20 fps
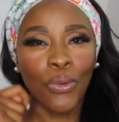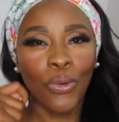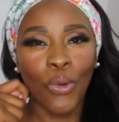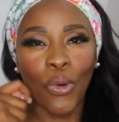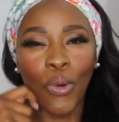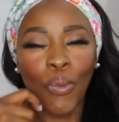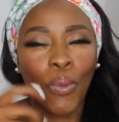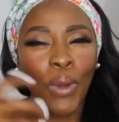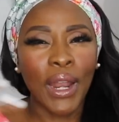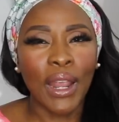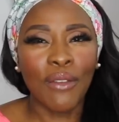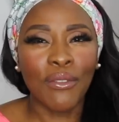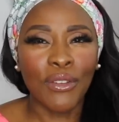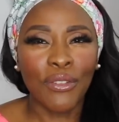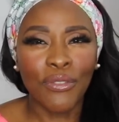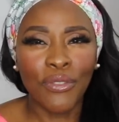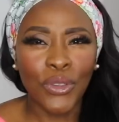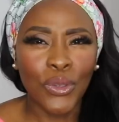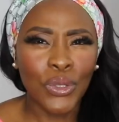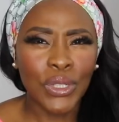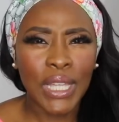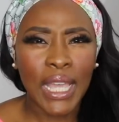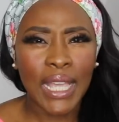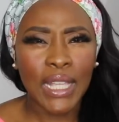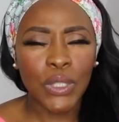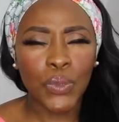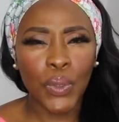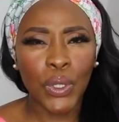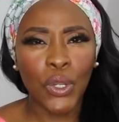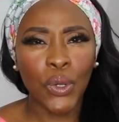or whatever, few
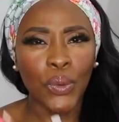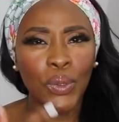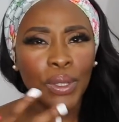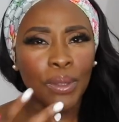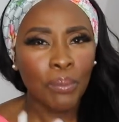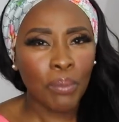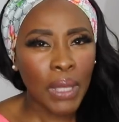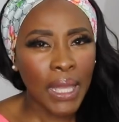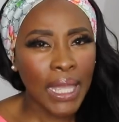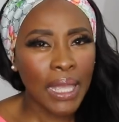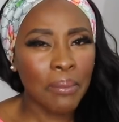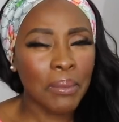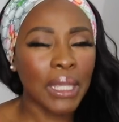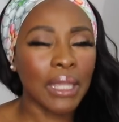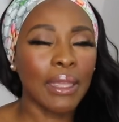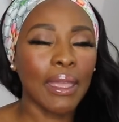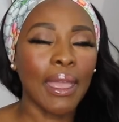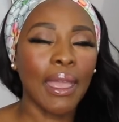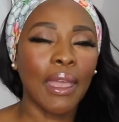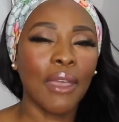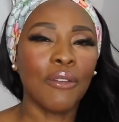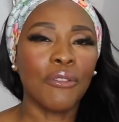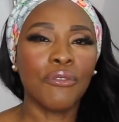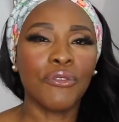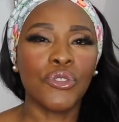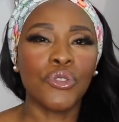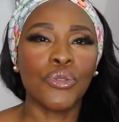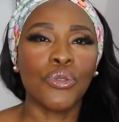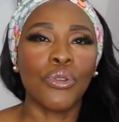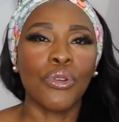dates, we don't buy him a
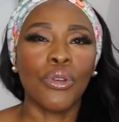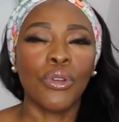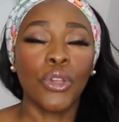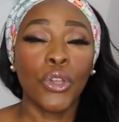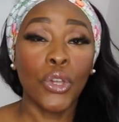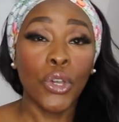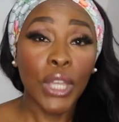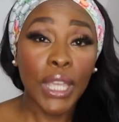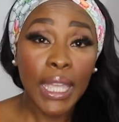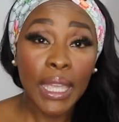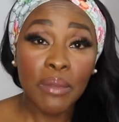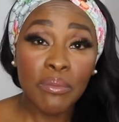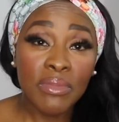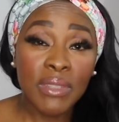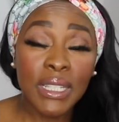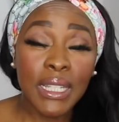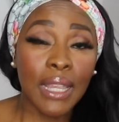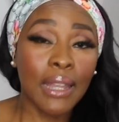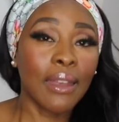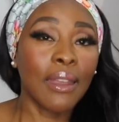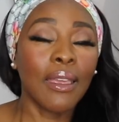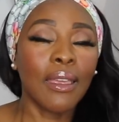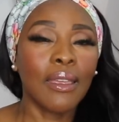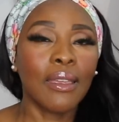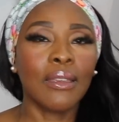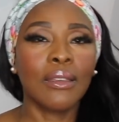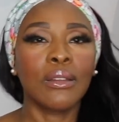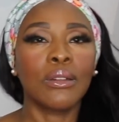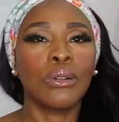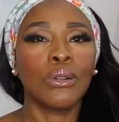gift or cook him
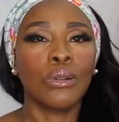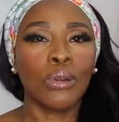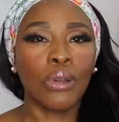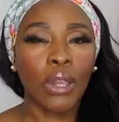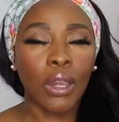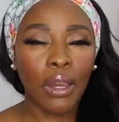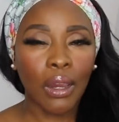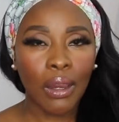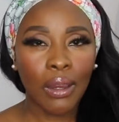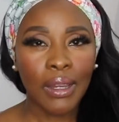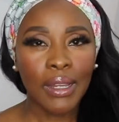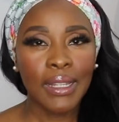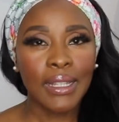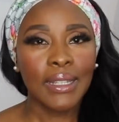dinner or